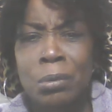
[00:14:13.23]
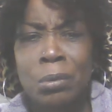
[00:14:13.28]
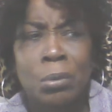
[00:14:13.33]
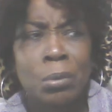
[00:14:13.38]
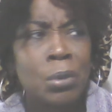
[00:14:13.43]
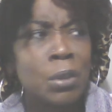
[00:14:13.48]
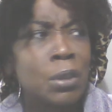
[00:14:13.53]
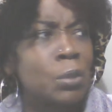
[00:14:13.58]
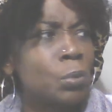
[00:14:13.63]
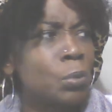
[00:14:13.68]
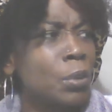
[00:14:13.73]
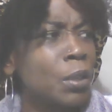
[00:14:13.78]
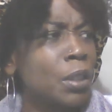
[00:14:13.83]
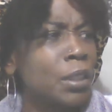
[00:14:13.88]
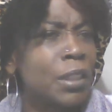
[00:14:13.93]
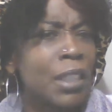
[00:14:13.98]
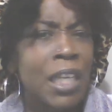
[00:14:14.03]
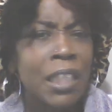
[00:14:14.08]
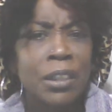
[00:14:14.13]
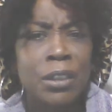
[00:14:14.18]
Which
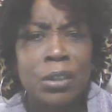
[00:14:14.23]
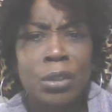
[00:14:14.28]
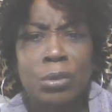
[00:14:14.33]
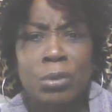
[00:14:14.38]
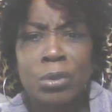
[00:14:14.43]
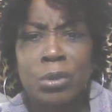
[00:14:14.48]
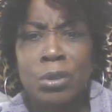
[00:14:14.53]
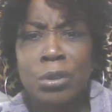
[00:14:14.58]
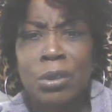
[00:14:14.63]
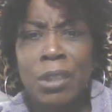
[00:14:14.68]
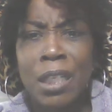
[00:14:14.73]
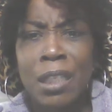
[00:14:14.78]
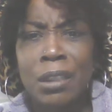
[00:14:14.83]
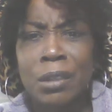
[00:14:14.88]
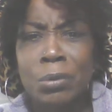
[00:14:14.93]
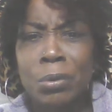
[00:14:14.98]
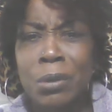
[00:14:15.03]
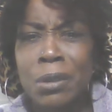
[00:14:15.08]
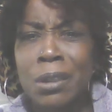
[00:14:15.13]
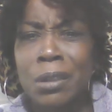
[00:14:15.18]
one? Not Joe Judice.
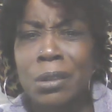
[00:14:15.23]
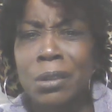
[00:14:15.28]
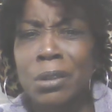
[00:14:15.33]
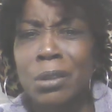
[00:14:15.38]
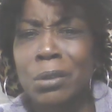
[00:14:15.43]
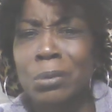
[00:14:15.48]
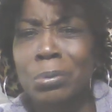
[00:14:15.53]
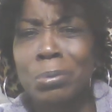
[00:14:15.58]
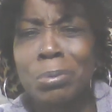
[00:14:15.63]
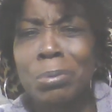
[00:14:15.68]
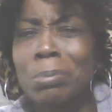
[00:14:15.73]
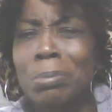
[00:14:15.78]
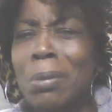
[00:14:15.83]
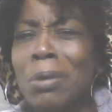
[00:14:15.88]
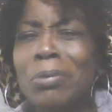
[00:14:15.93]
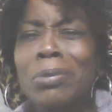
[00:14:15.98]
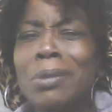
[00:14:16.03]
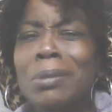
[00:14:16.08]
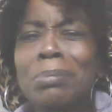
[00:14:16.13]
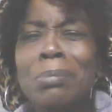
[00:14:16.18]
What's
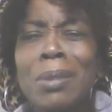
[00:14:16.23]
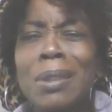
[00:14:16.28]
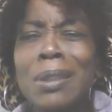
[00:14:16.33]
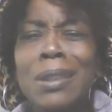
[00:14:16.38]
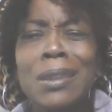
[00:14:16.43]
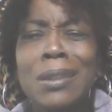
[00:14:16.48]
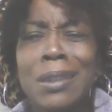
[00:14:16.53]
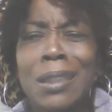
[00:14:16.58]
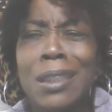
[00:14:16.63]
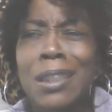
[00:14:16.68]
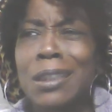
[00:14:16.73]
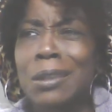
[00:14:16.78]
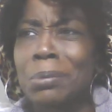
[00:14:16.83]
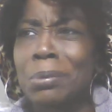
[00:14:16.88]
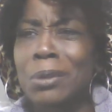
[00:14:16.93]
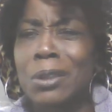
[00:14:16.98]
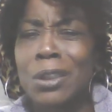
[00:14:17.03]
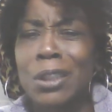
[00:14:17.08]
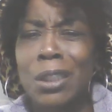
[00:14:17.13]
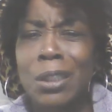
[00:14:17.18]
Melissa
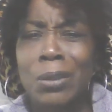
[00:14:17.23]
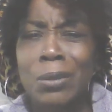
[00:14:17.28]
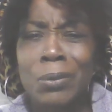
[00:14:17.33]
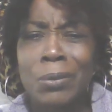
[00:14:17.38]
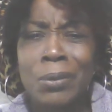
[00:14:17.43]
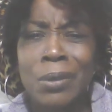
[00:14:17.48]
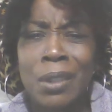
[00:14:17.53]
husband Joe?